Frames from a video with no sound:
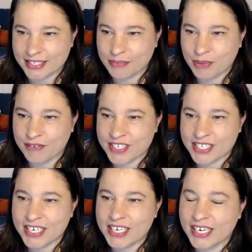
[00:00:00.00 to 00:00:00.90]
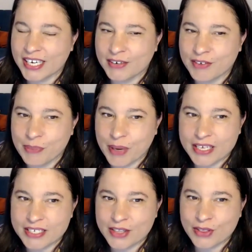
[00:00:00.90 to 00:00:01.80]
So previously, over the
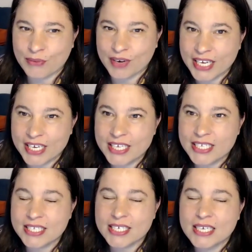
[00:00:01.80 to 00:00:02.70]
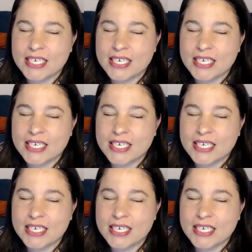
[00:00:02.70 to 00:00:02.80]
past 3 years,